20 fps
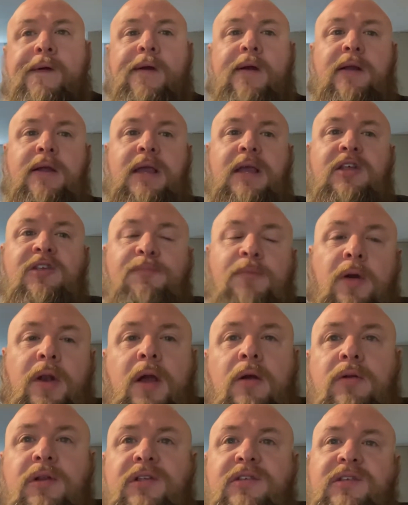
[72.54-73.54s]
he's put
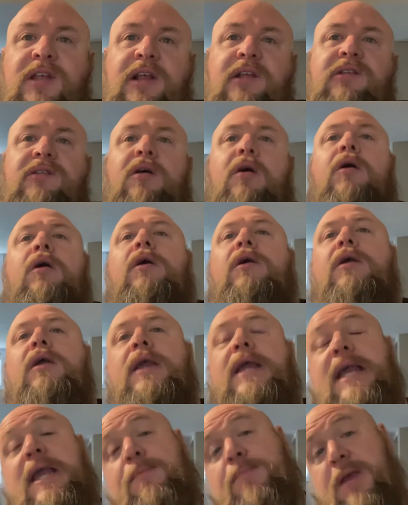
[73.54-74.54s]
out a six-song
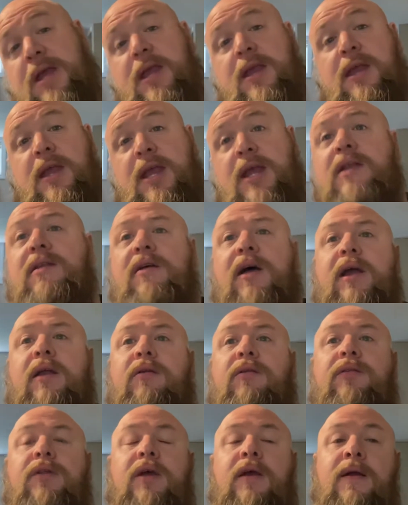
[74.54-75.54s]
EP
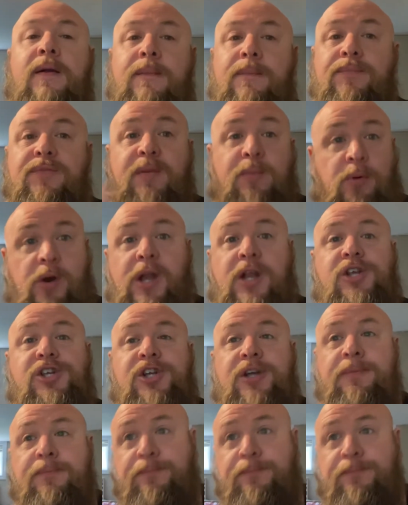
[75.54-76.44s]
entitled The Bridge.